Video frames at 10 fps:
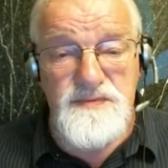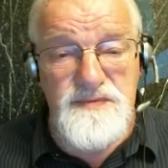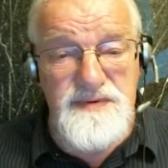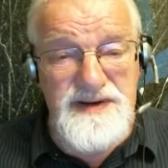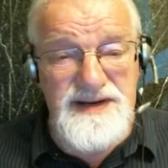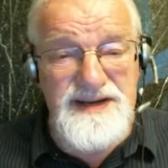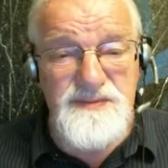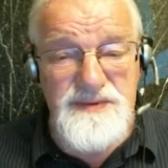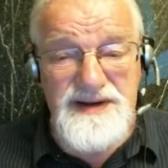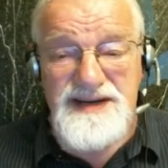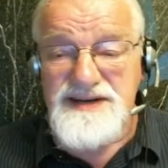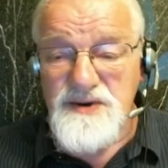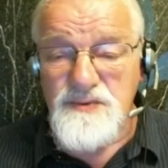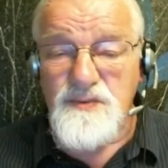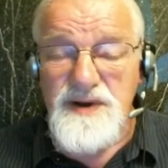really, really
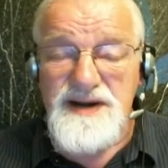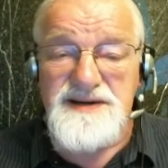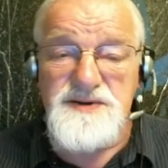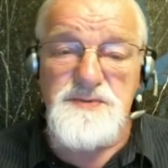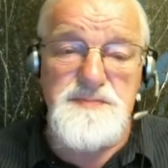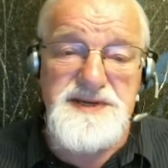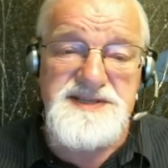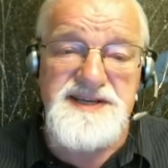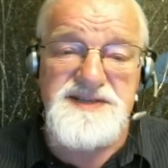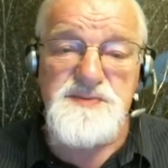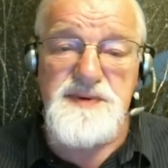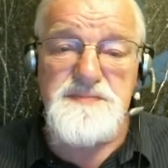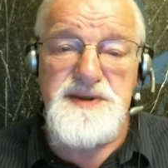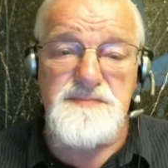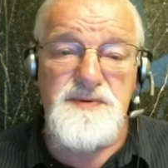don't want to do business
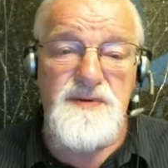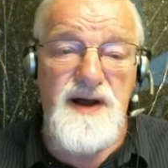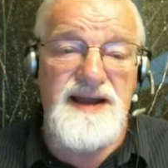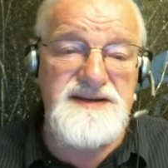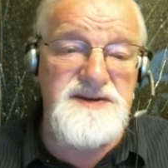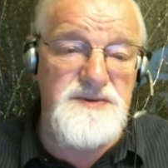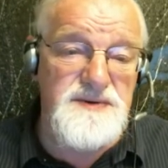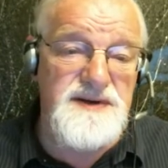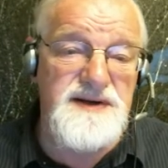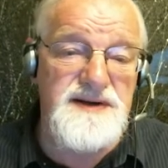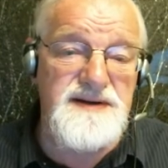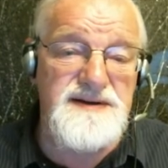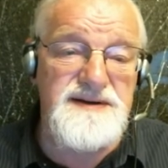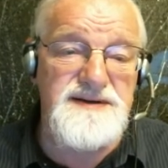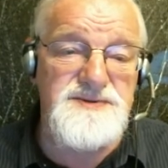with people I don't
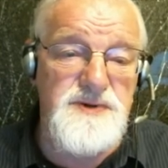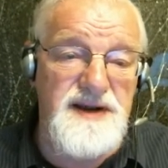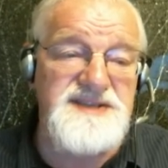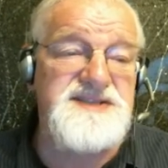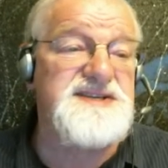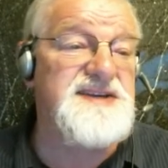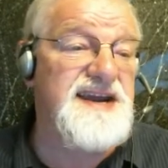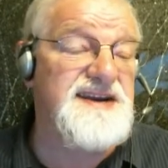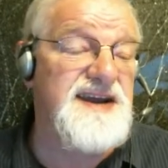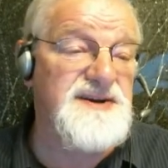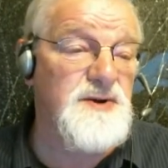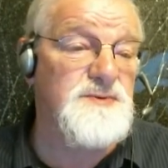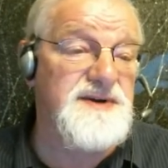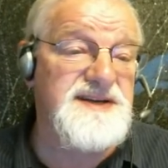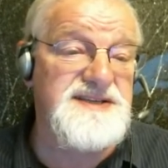trust and I
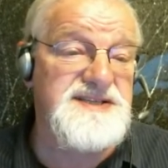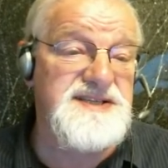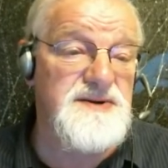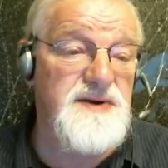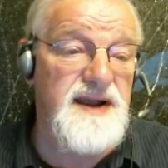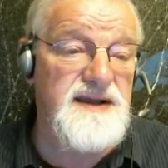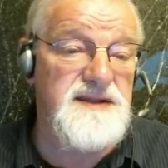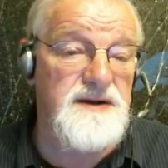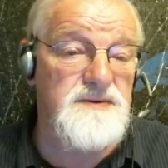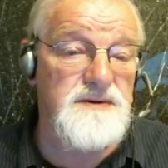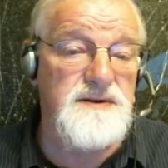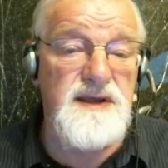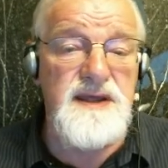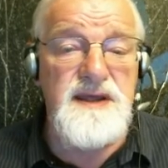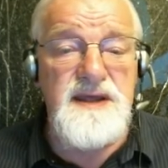don't consider ethical.
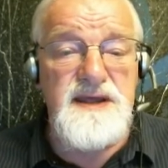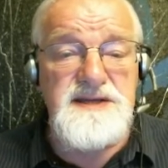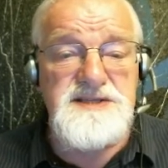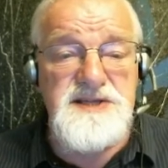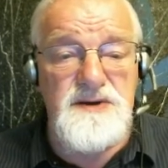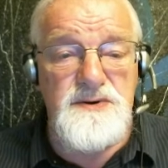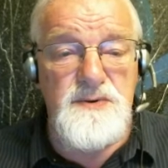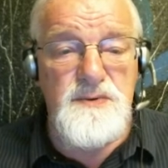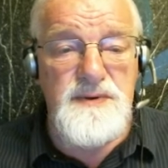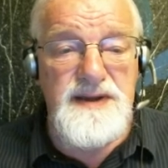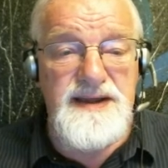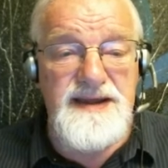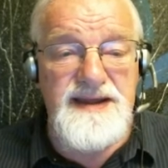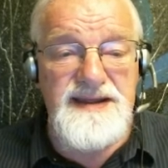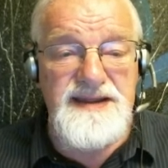So,
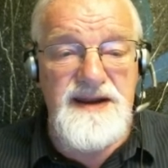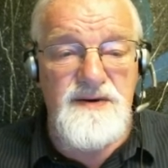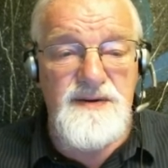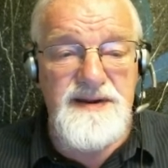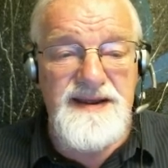you know,